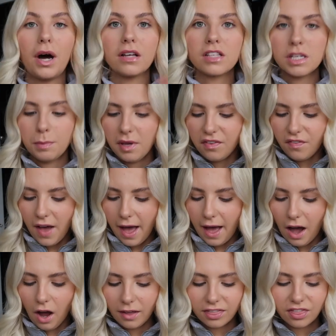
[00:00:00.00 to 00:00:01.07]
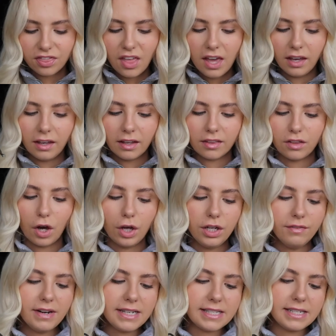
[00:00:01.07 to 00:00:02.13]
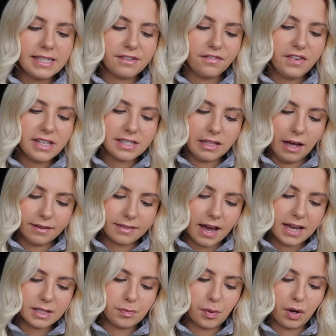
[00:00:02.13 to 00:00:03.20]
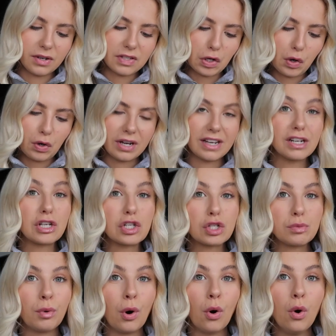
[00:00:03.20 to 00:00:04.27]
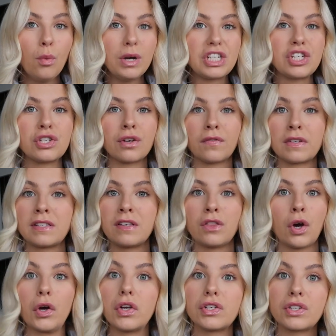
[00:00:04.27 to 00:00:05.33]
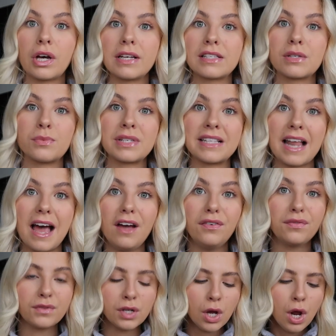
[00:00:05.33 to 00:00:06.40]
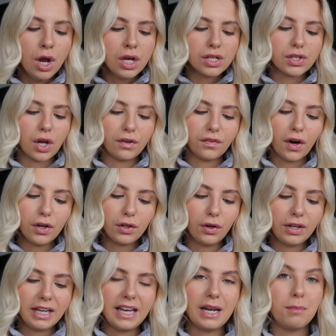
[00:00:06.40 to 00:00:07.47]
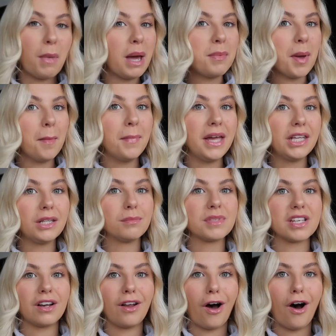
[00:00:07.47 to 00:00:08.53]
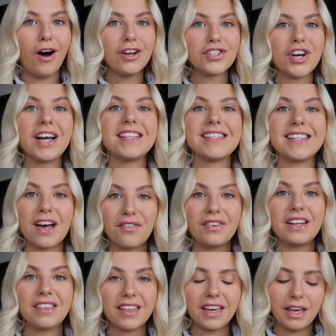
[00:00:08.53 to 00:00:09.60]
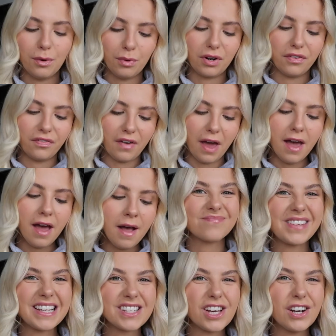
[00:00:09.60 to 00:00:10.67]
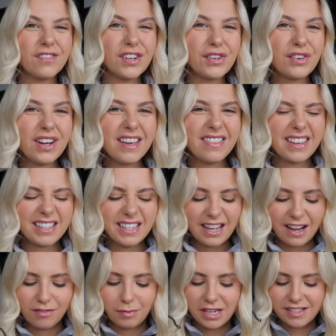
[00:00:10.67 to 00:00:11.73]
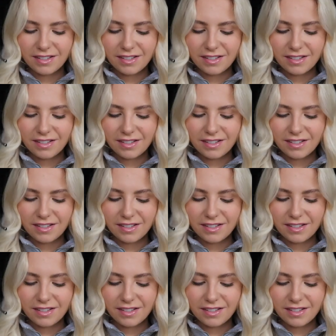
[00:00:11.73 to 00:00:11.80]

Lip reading: But to be fair, I think the only reason it fits like that is because I got it in a small, which is obviously the only size that was left. So if I'd have got it in maybe a medium to large, I definitely think it would have fit. That's kind of annoying they didn't have my